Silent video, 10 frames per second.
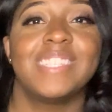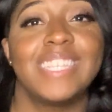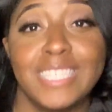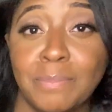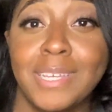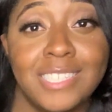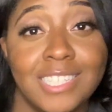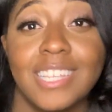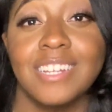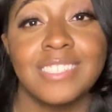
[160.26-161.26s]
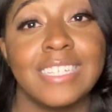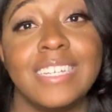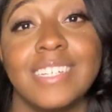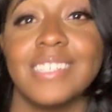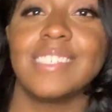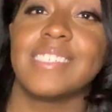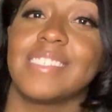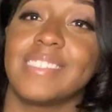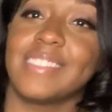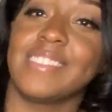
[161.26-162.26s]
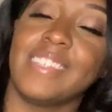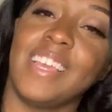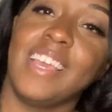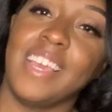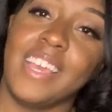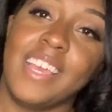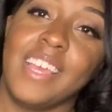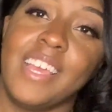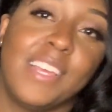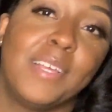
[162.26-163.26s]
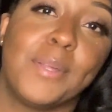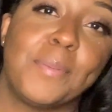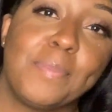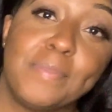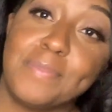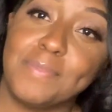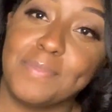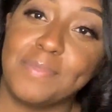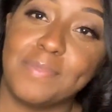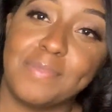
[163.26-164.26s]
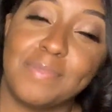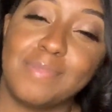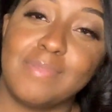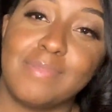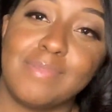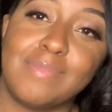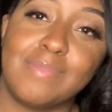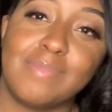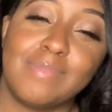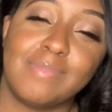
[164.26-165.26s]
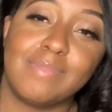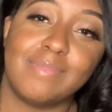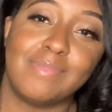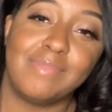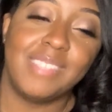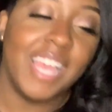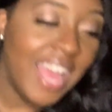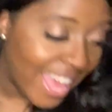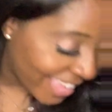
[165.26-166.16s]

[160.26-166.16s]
[no speech]